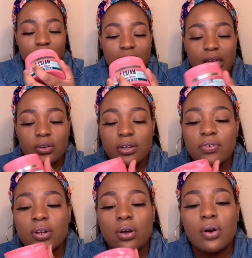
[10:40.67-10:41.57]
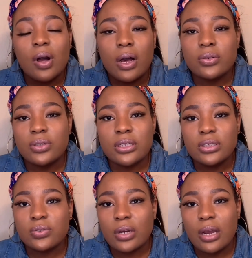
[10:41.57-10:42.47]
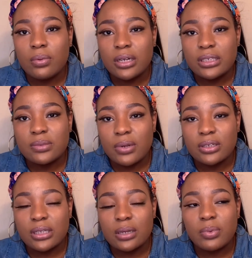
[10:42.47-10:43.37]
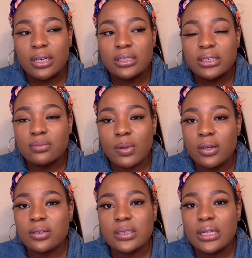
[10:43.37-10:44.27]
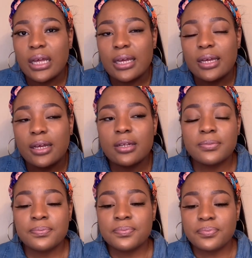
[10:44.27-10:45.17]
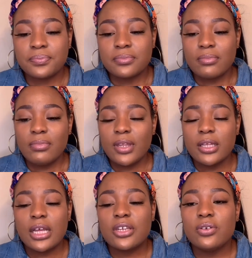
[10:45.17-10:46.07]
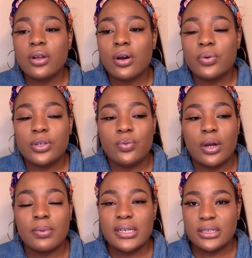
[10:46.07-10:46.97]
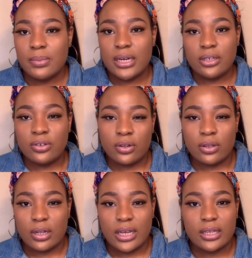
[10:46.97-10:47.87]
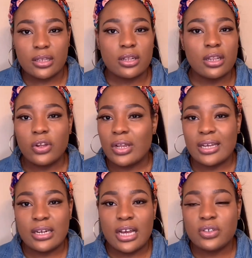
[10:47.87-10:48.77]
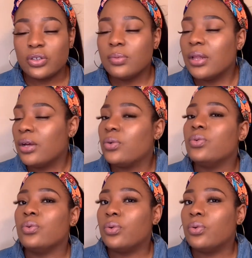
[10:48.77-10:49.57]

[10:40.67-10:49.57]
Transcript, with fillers: i don't even know how to describe what it smells like but it smells like like you know when you walk by somebody you know they're like they're like natural you be like ooh